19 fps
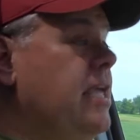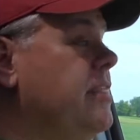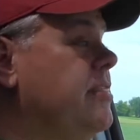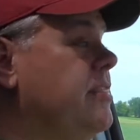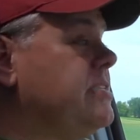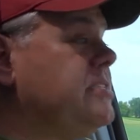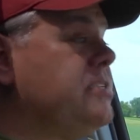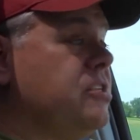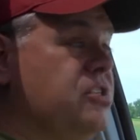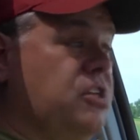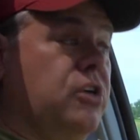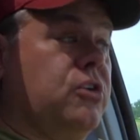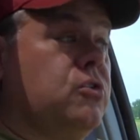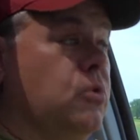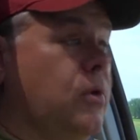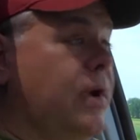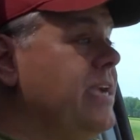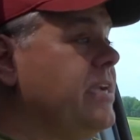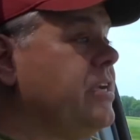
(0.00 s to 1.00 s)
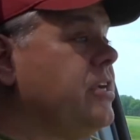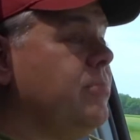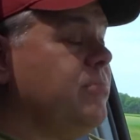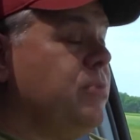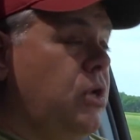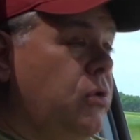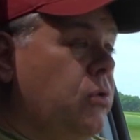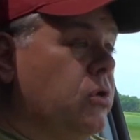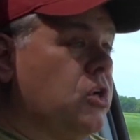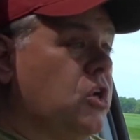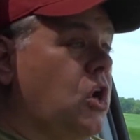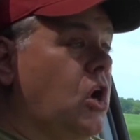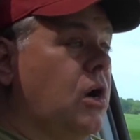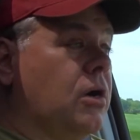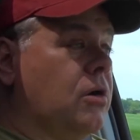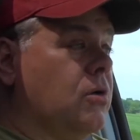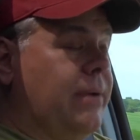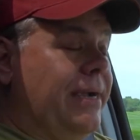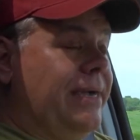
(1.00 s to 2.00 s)
This is a great commuter
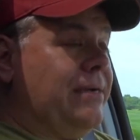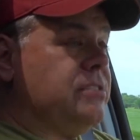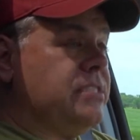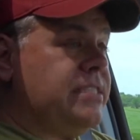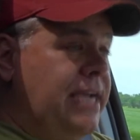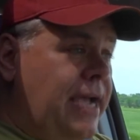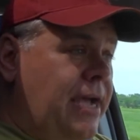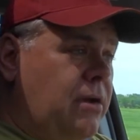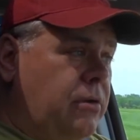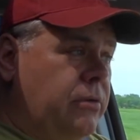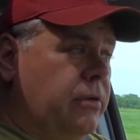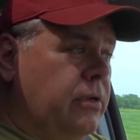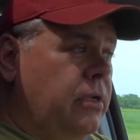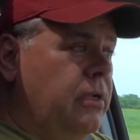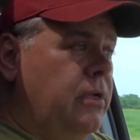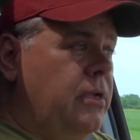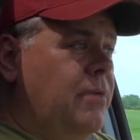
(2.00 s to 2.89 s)
car around town,